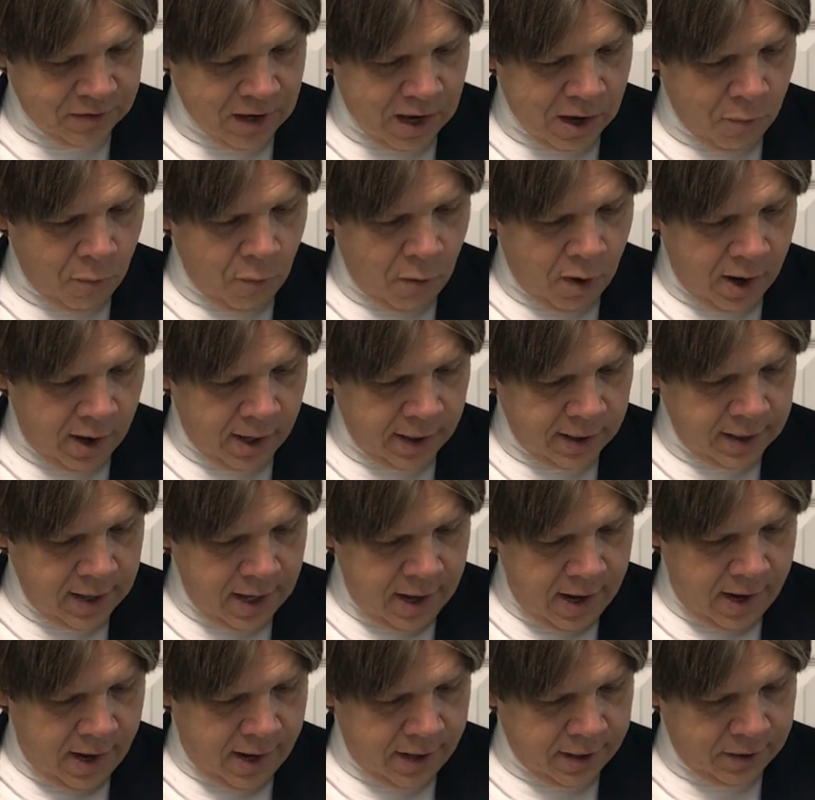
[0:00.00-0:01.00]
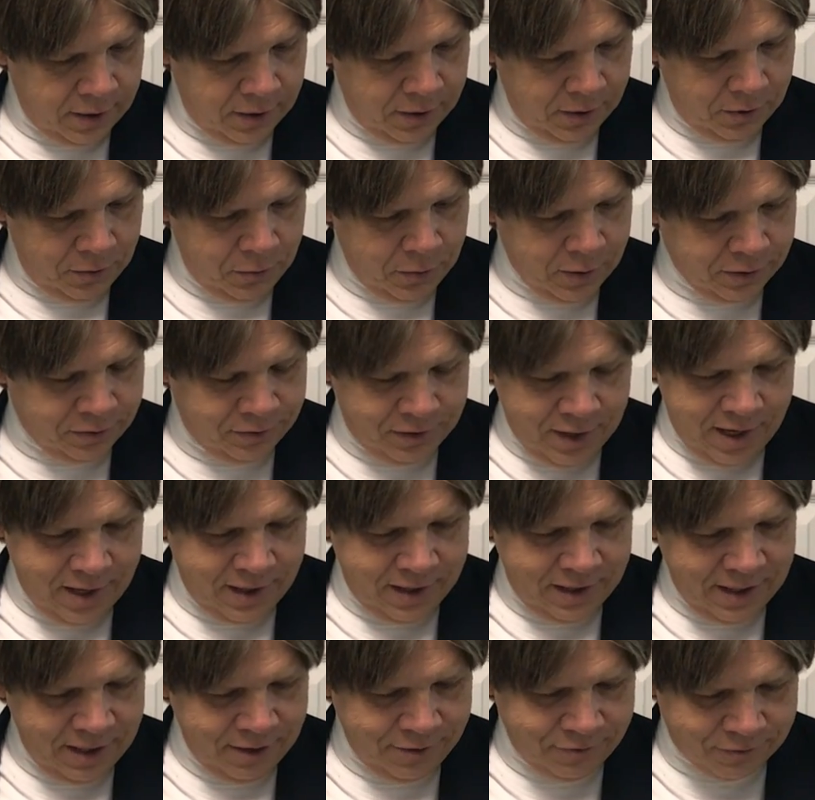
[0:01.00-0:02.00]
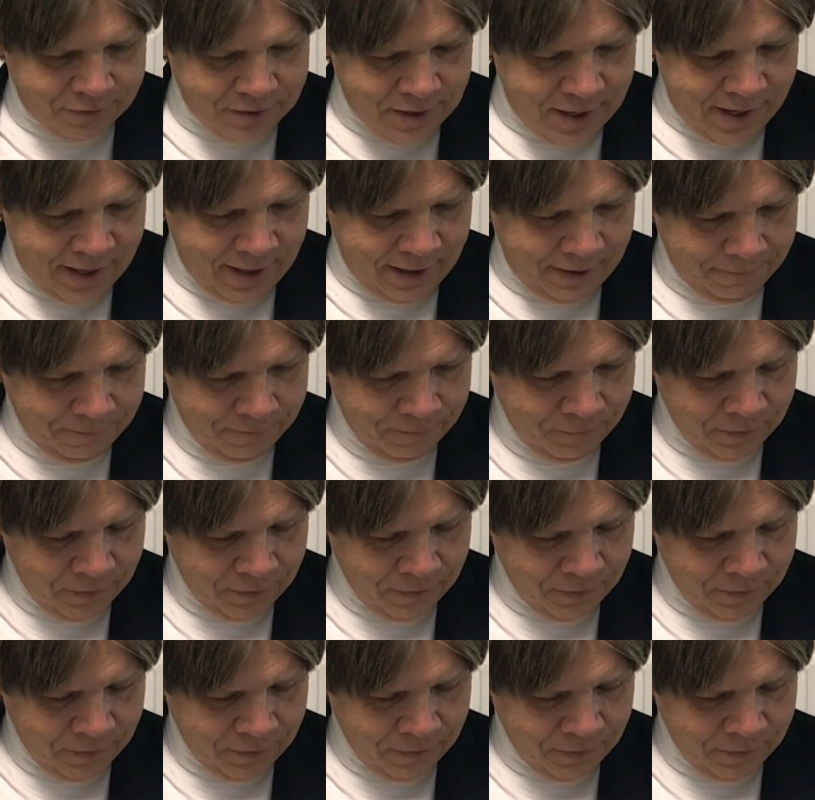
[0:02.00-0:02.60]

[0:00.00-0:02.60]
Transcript: I wot not who hath done this thing.